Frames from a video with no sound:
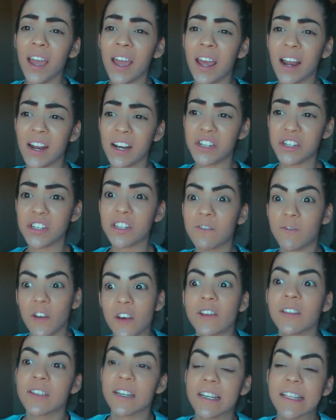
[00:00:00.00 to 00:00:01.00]
and it just
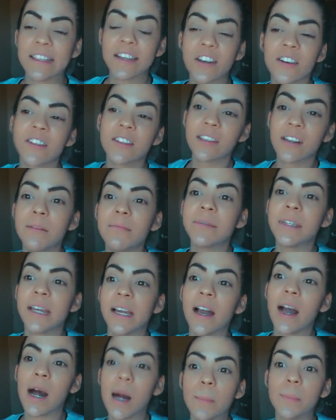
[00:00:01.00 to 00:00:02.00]
feels like there's
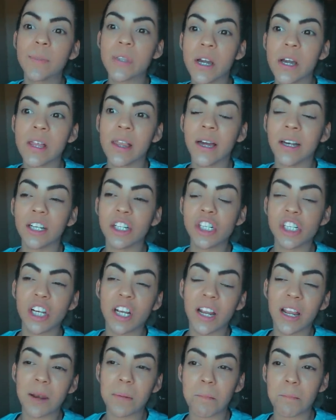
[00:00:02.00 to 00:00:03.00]
something up there that
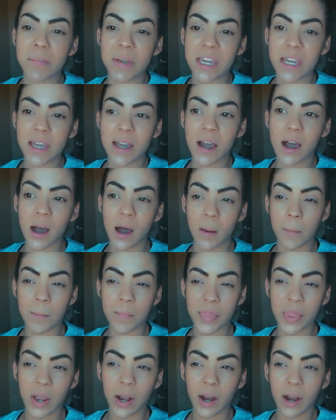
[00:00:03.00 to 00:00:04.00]
shouldn't be
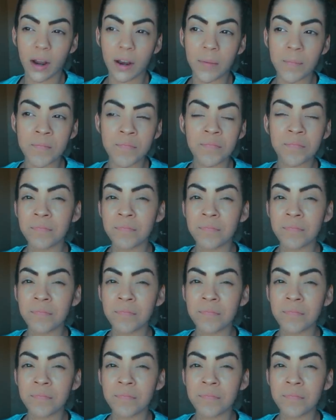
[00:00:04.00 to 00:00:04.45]
up there.